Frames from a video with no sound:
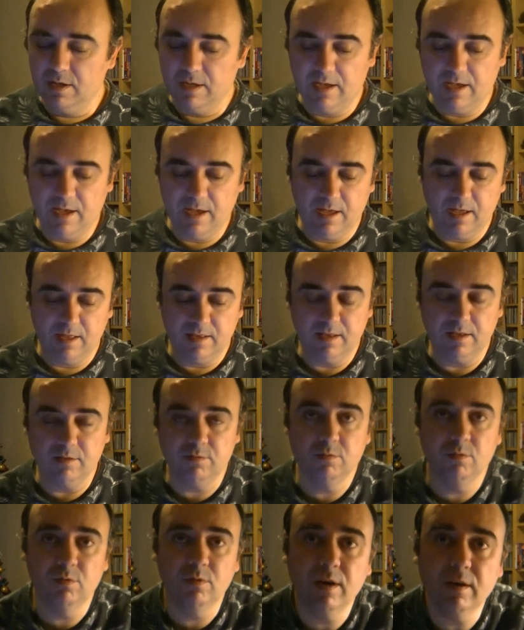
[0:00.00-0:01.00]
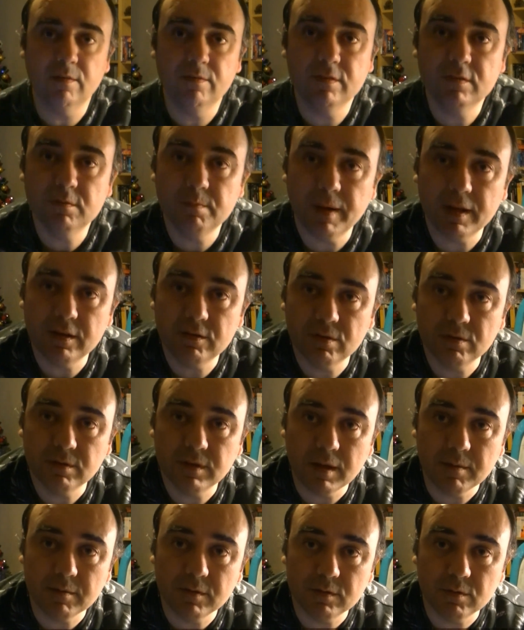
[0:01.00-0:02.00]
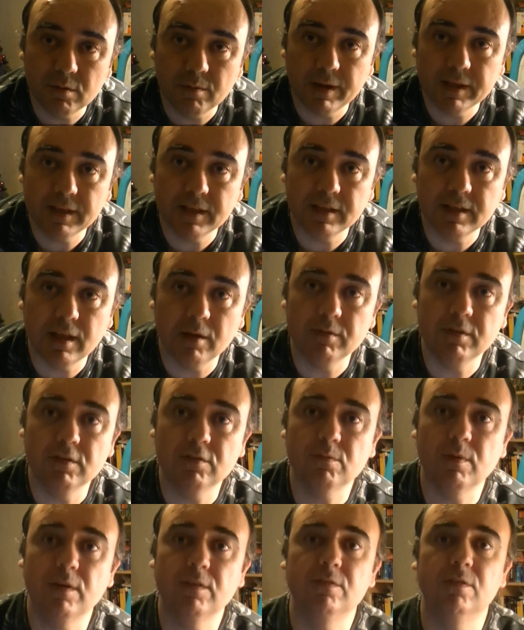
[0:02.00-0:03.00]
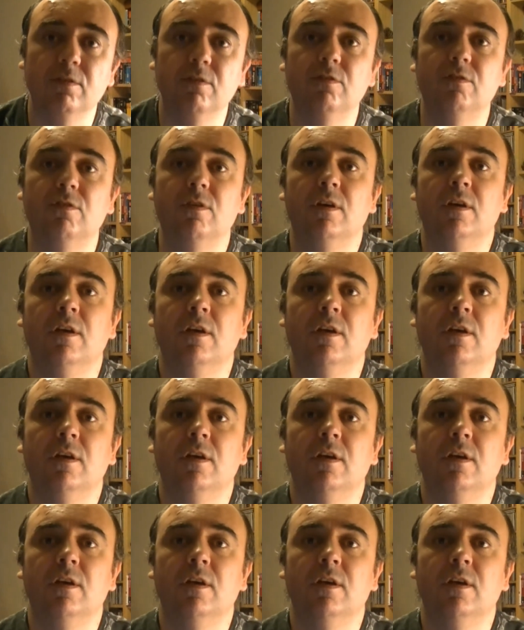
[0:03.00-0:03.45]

that you have spent some time to writing down these questions.